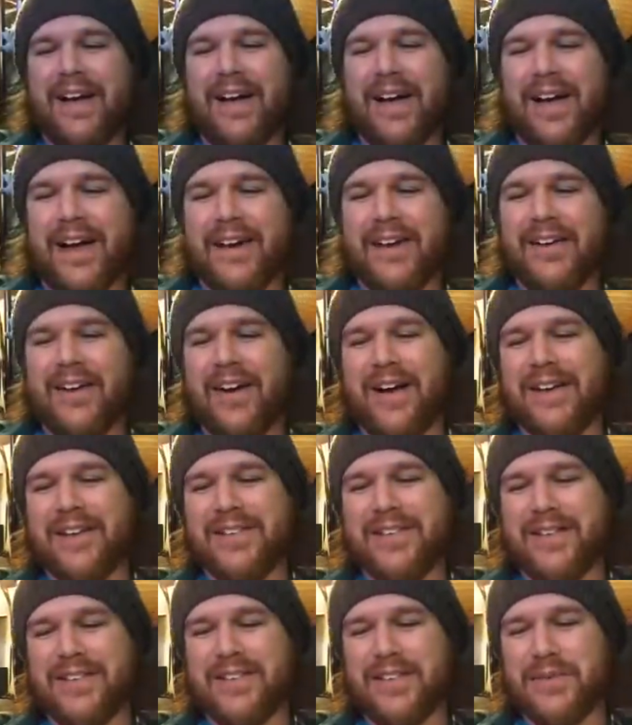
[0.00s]
I don't know. I
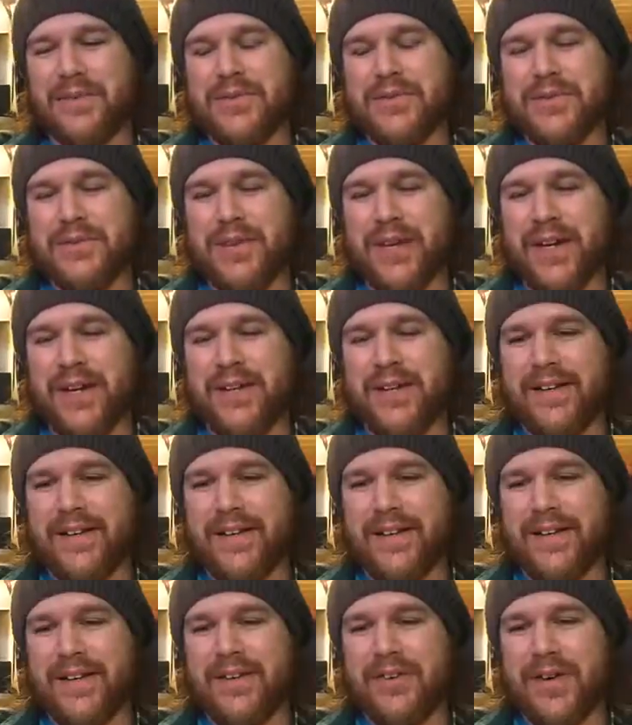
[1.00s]
just thought that was great.
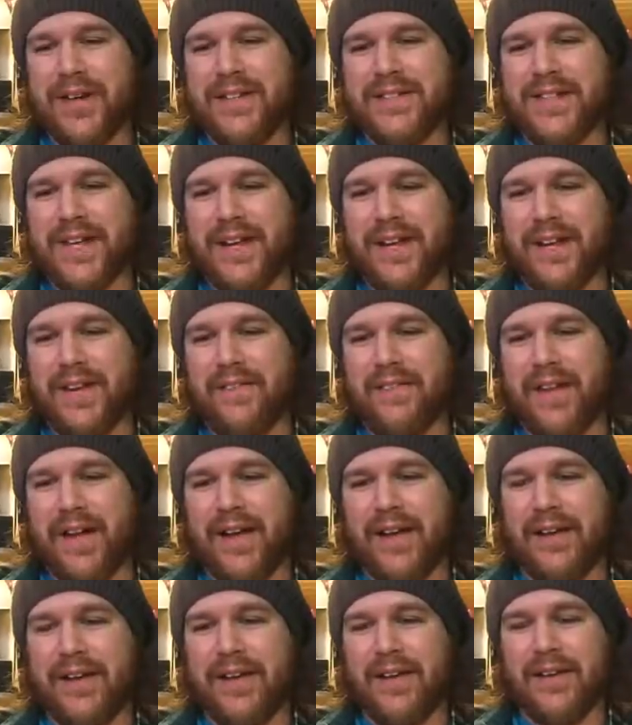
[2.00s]
A great take on
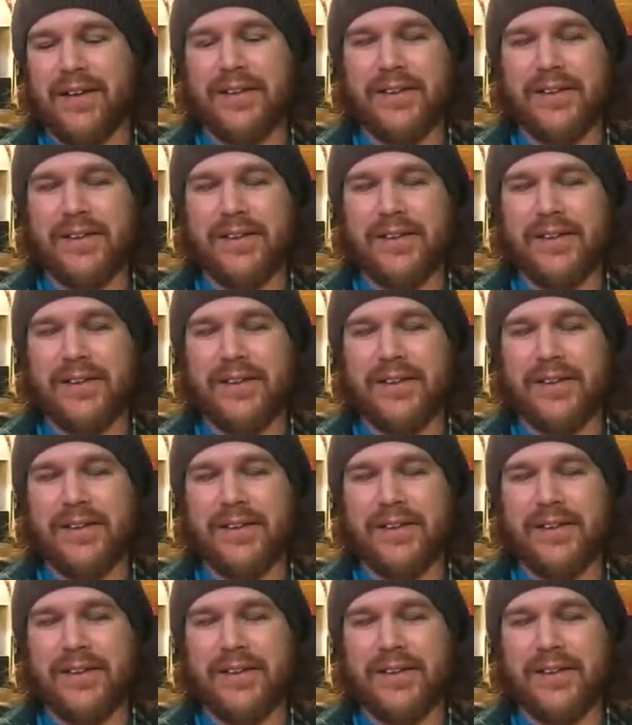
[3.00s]
that.